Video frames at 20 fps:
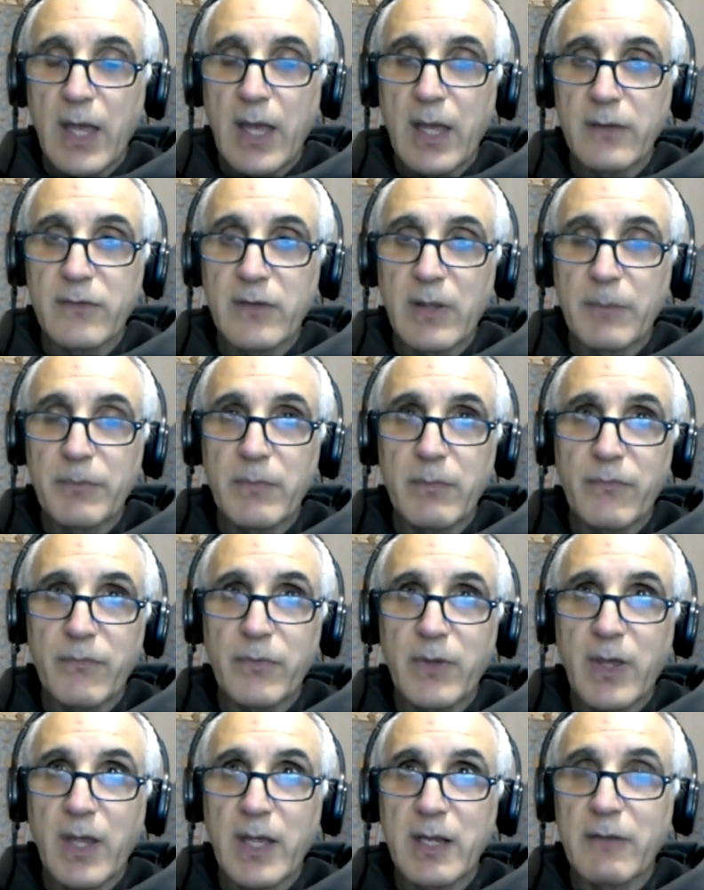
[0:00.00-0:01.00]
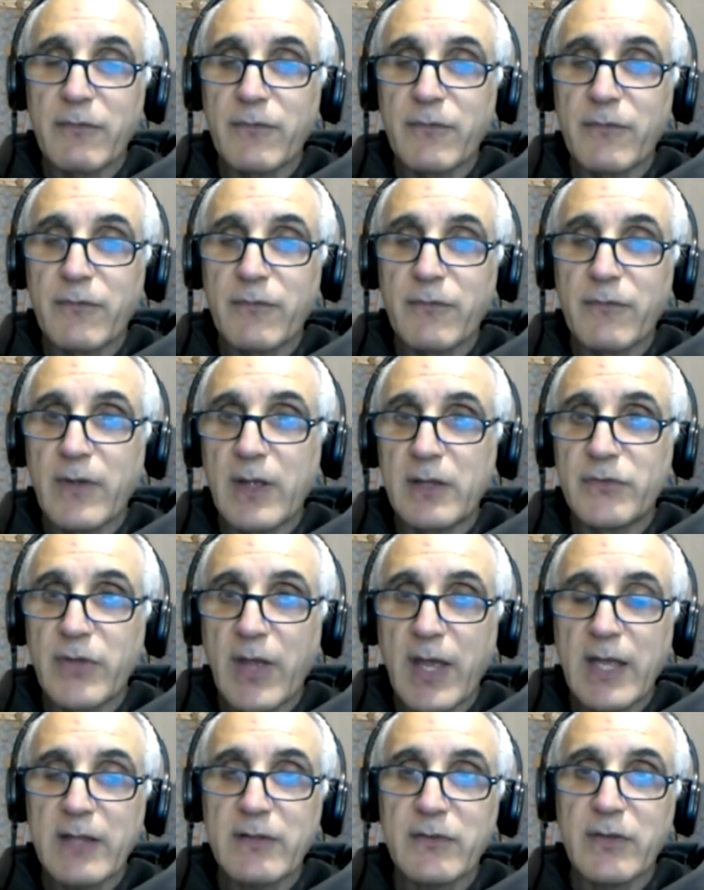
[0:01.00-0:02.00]
some kind of
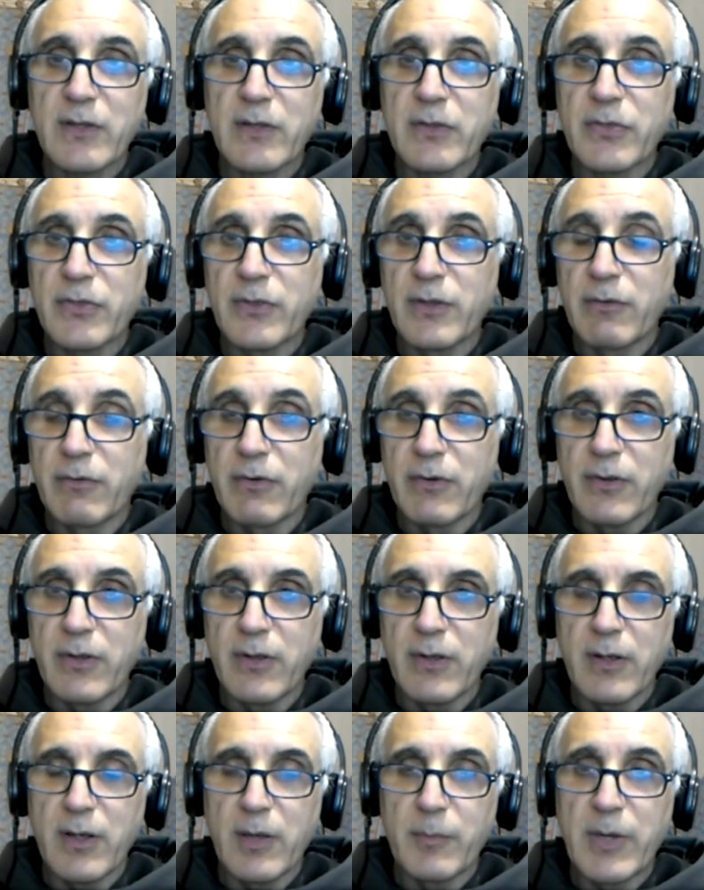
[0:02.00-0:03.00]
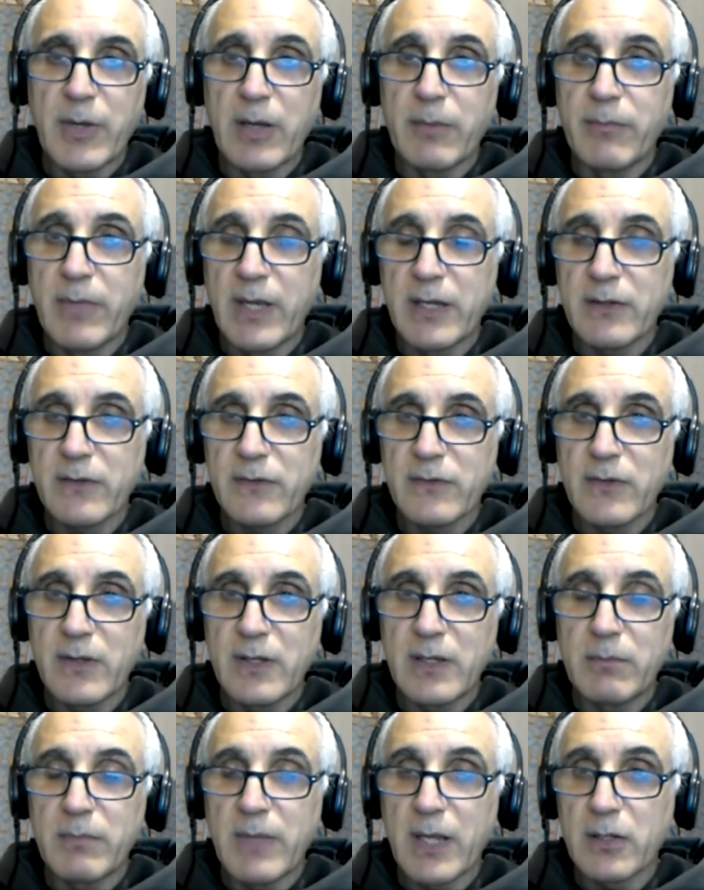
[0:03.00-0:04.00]
fantastic theory about medicine
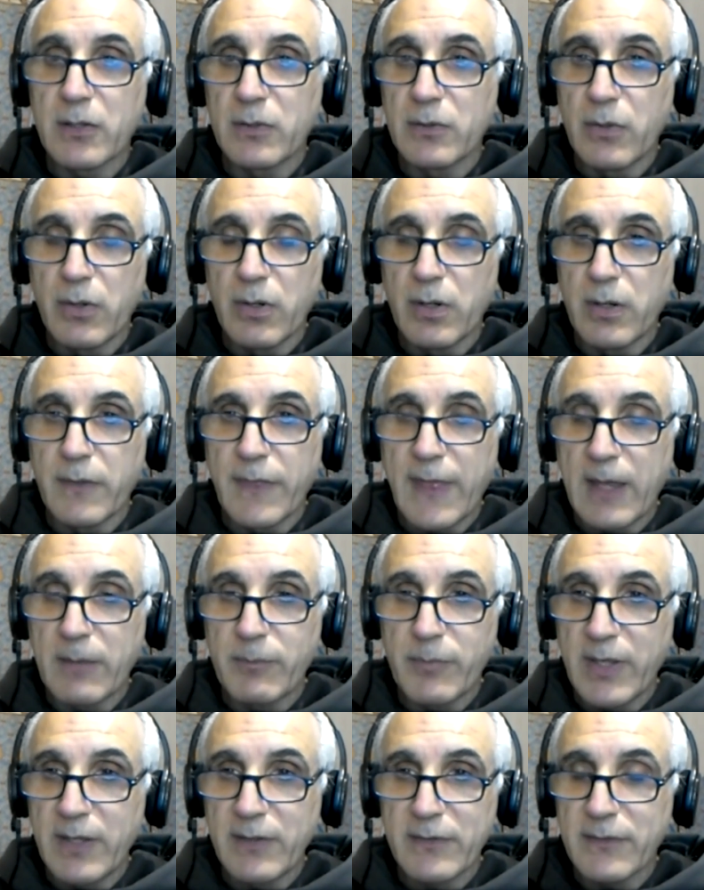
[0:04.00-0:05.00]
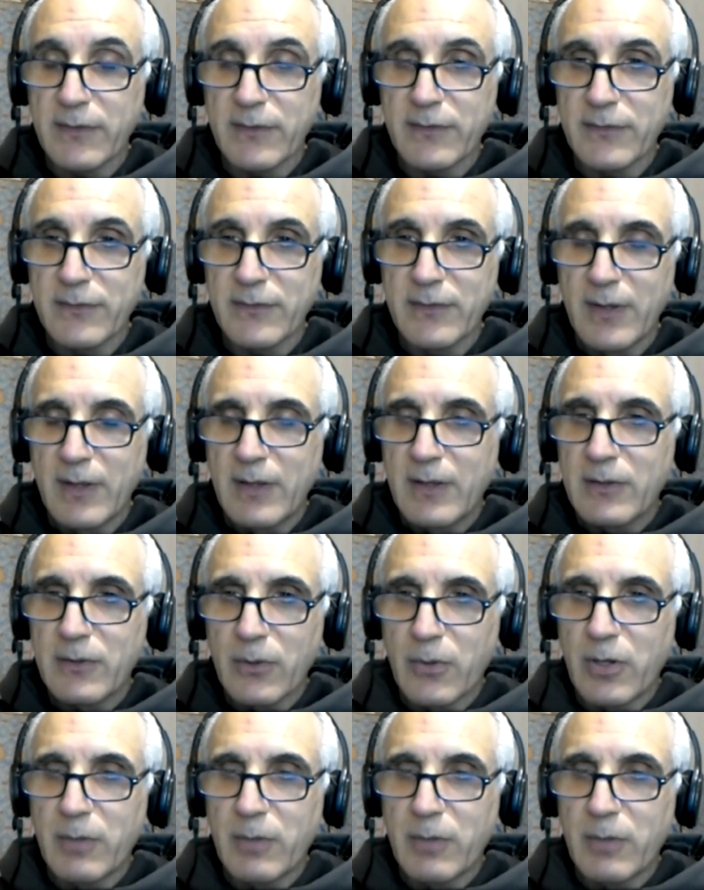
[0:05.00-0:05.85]
and make a law on that basis. Law